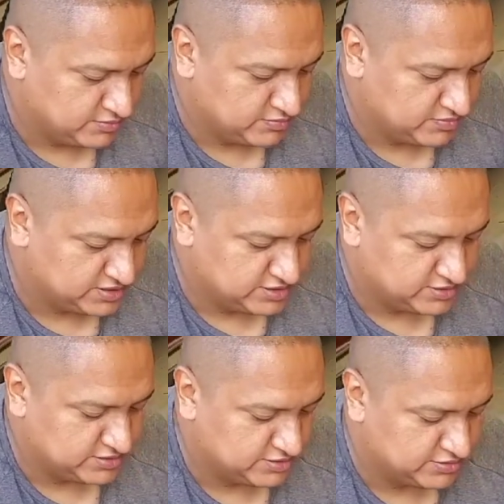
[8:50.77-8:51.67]
big chunk
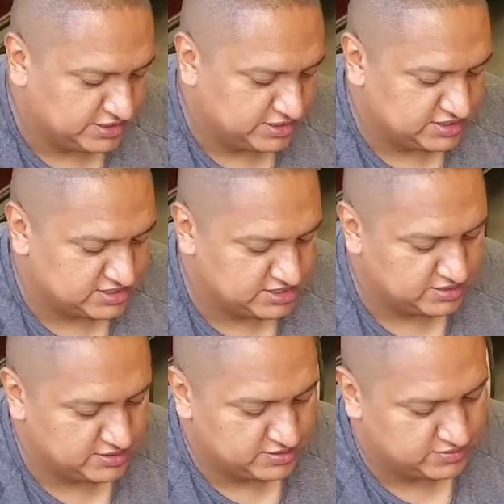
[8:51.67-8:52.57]
of grease,
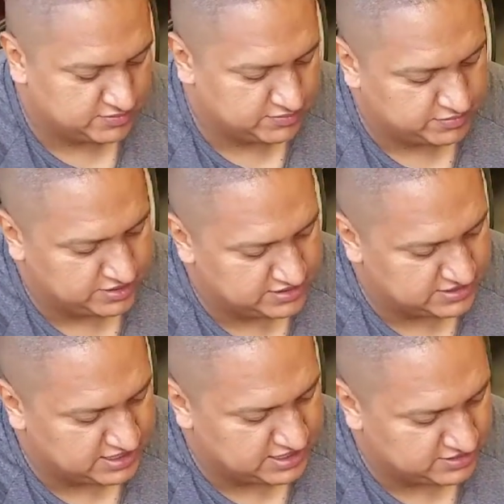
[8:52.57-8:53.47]
press
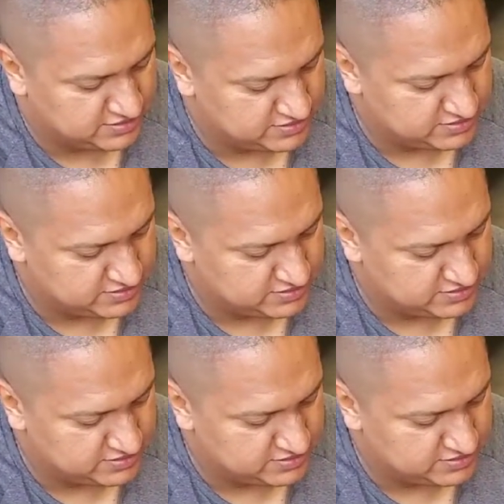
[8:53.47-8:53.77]
down.